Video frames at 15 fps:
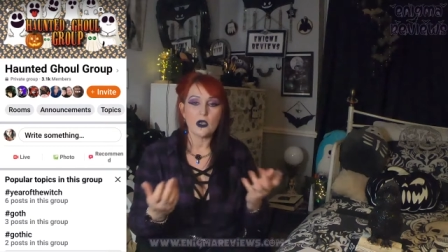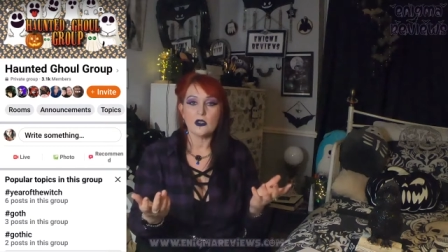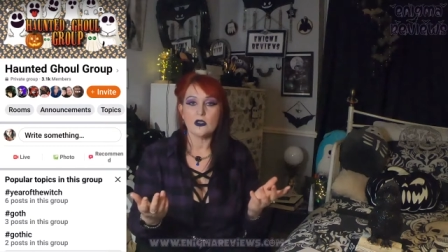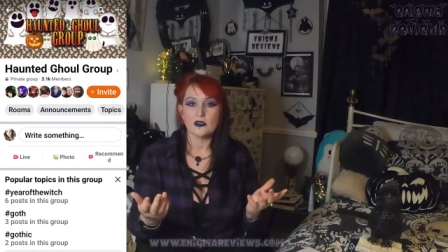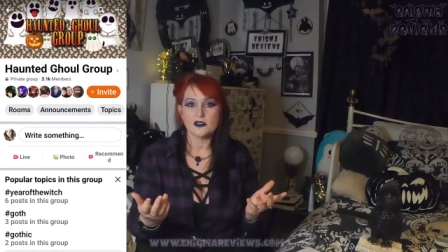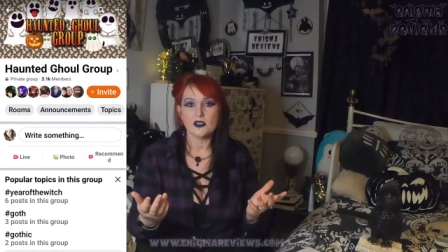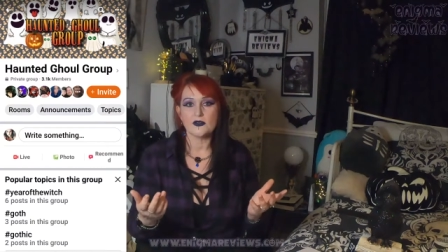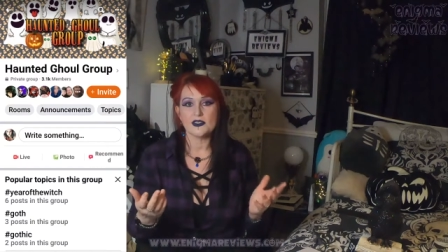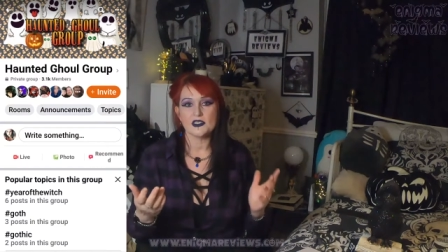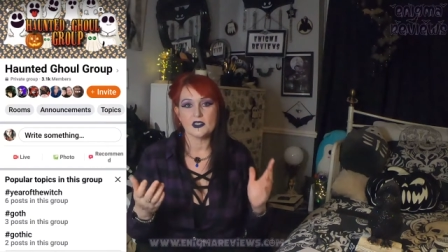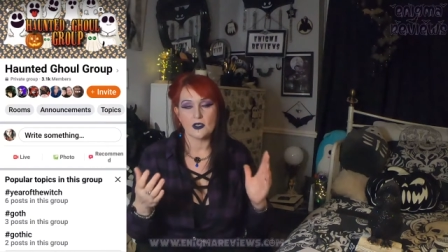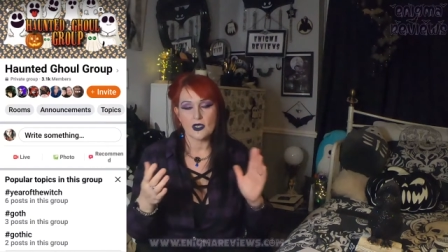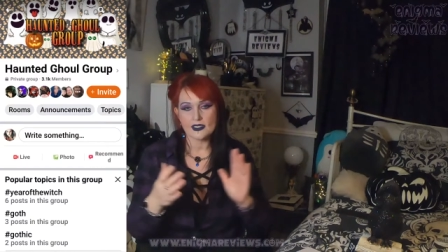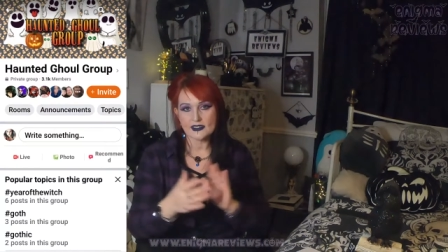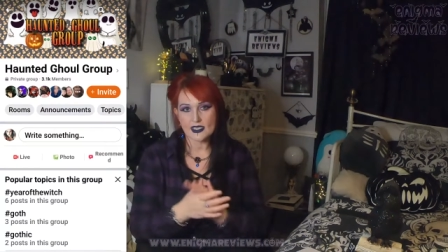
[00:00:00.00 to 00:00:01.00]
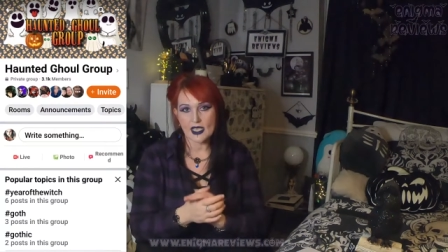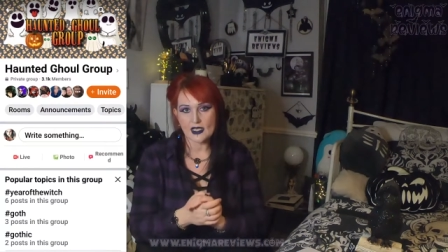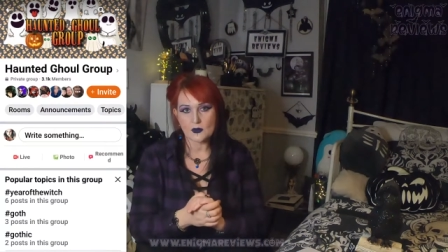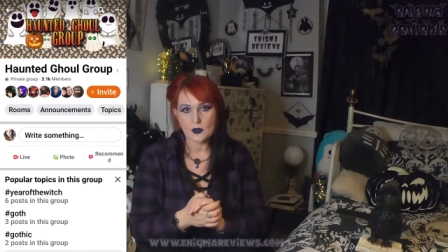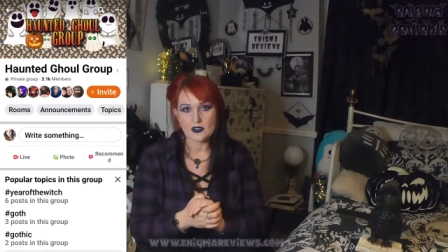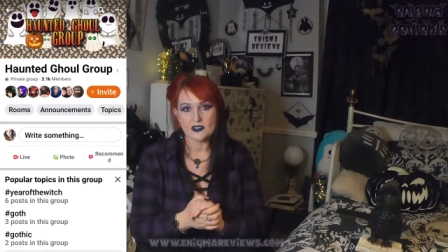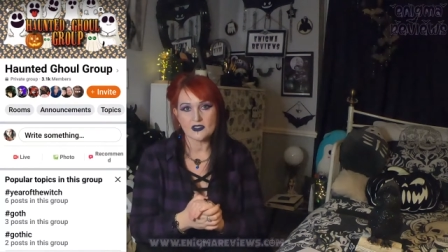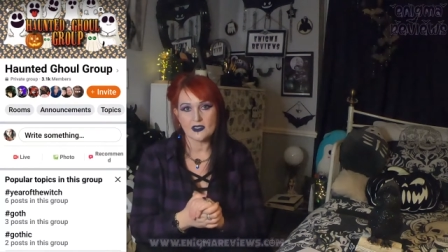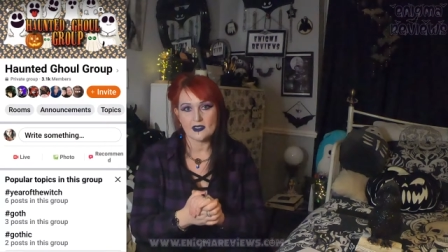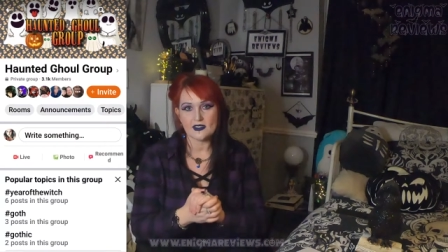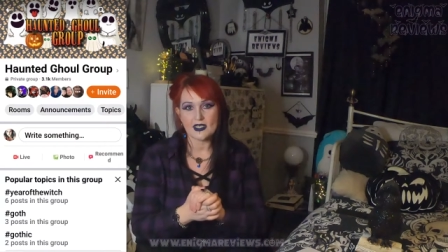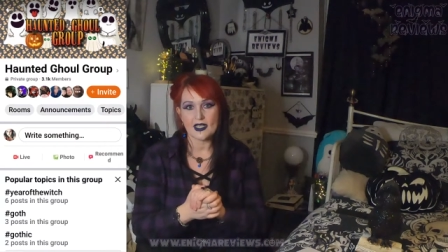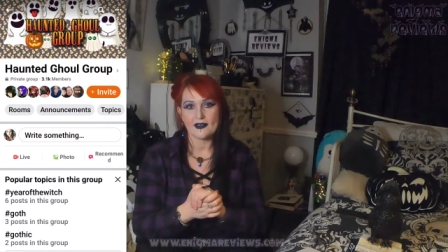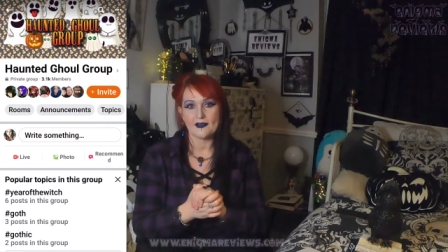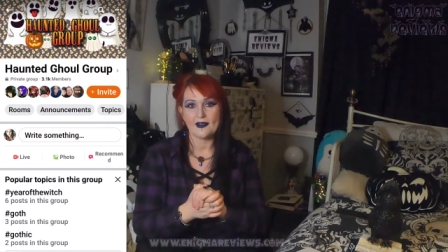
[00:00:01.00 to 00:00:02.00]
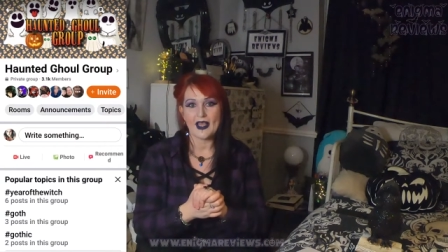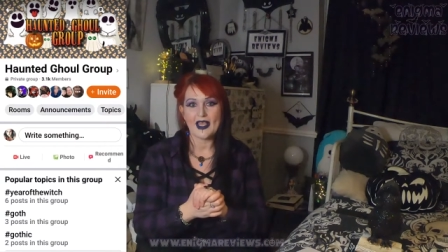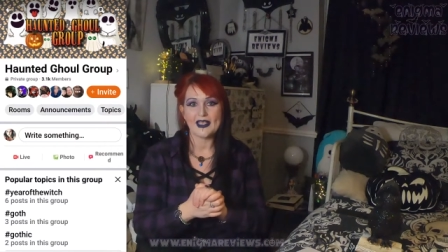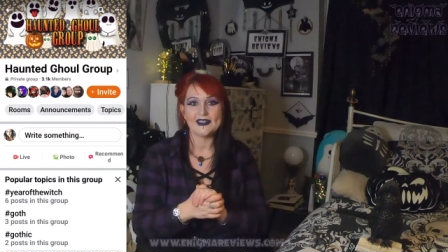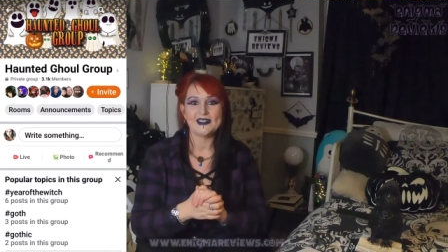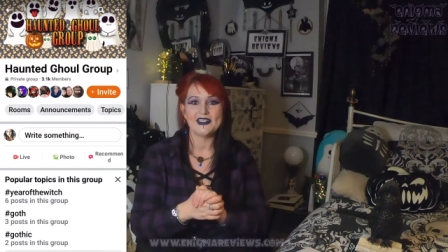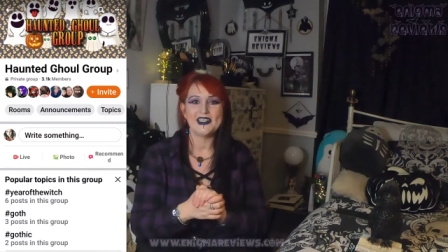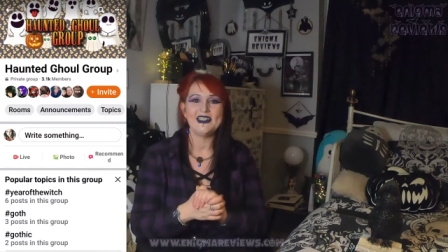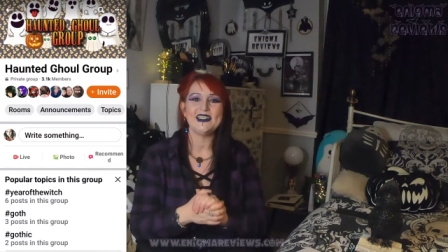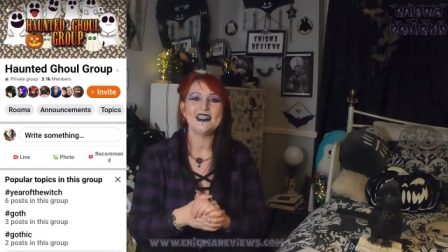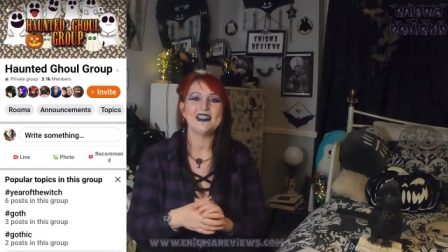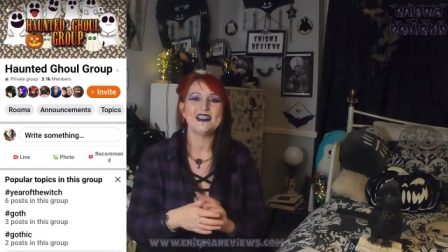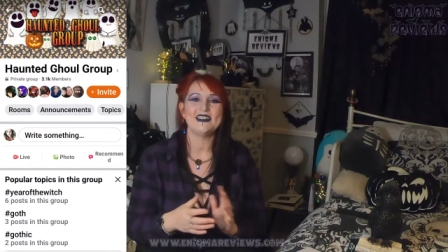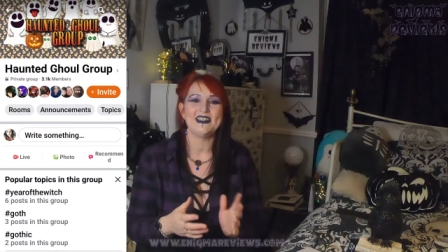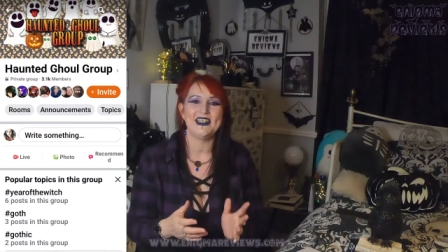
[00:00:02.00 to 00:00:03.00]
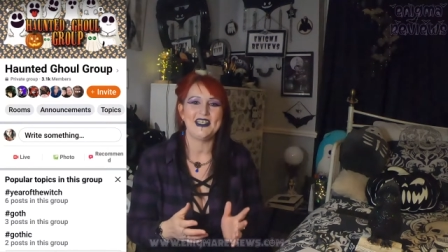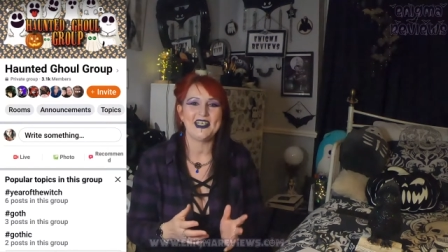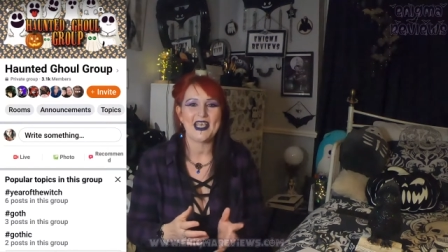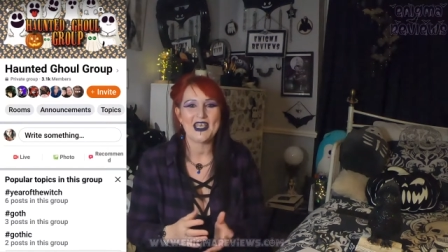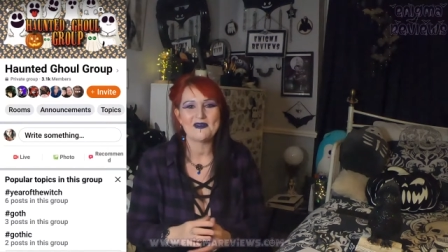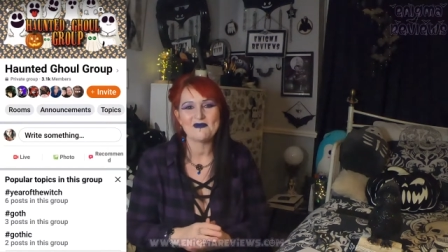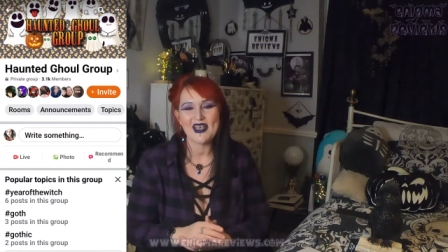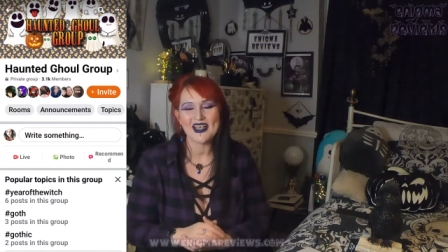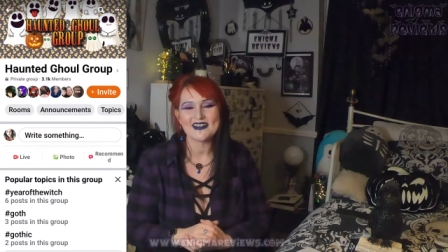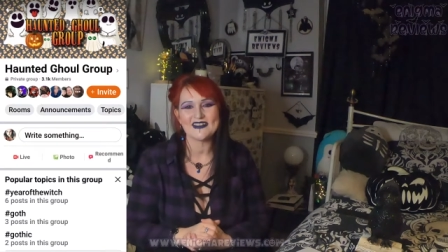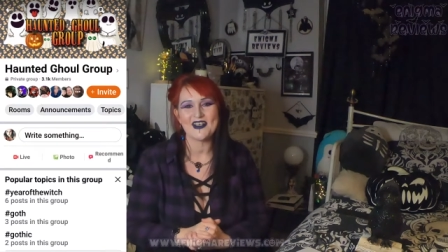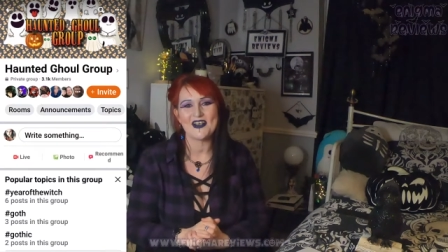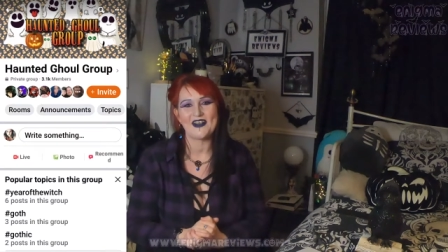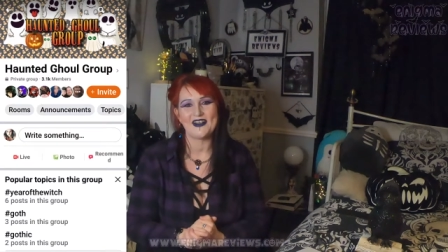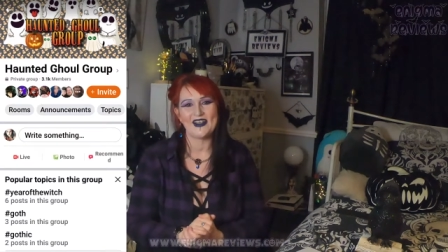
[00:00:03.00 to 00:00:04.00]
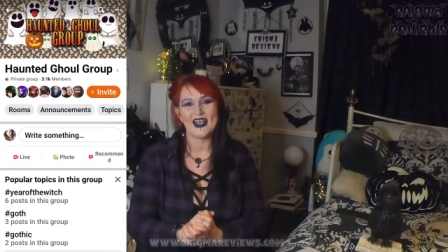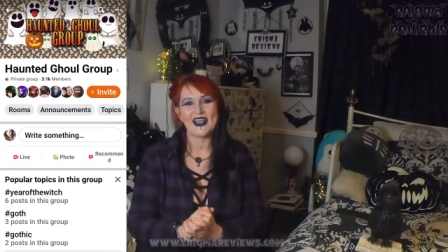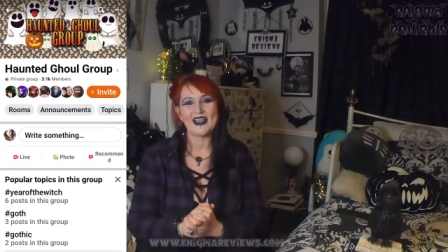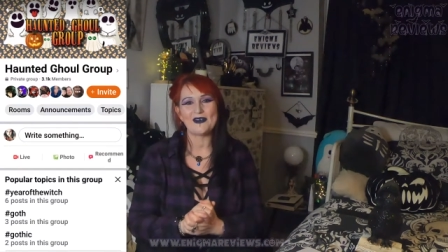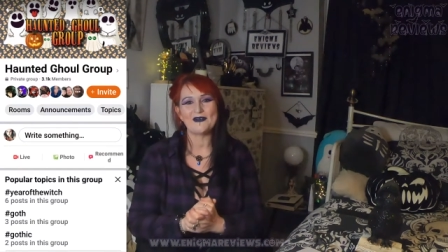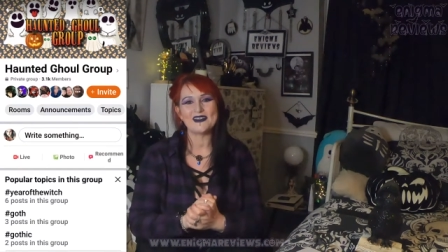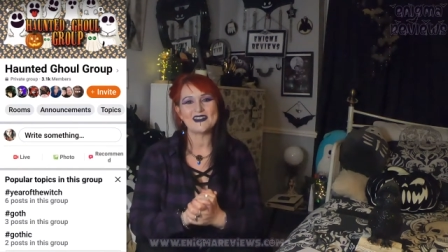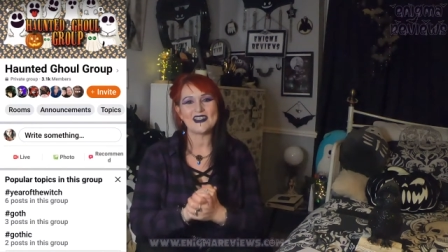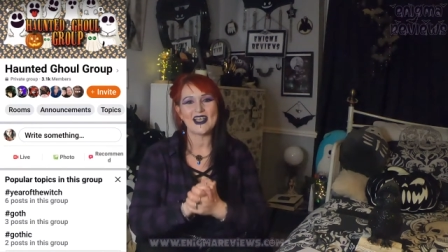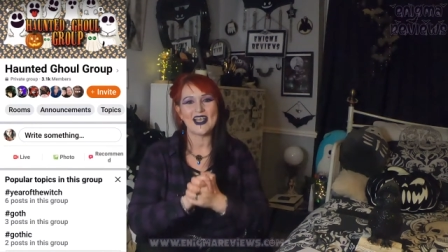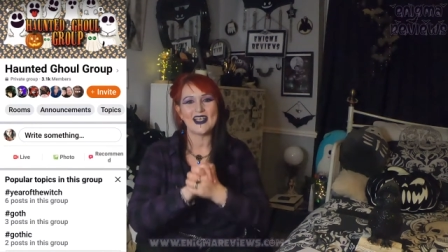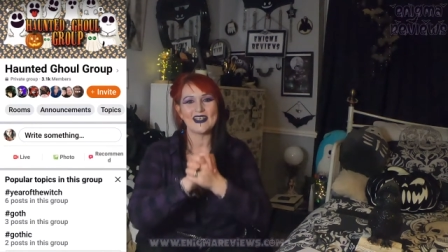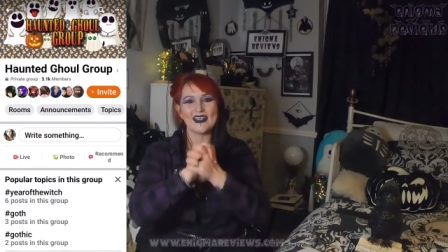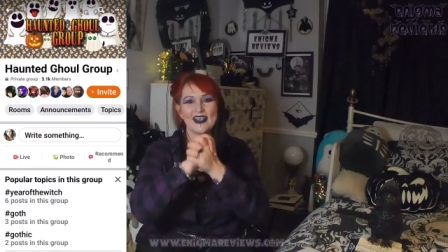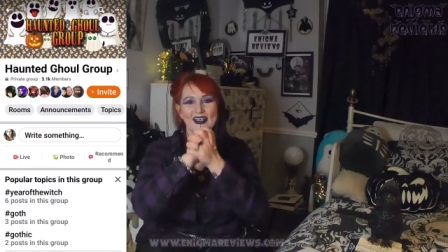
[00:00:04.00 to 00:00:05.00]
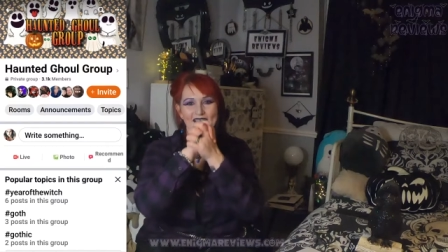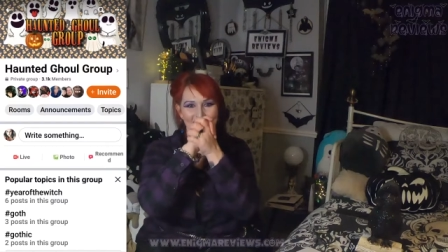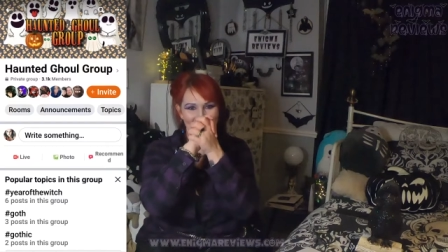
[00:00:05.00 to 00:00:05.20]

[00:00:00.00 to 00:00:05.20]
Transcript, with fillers: cut a long story short, I started watching her channel and she did a TK Maxx haul, and I was like,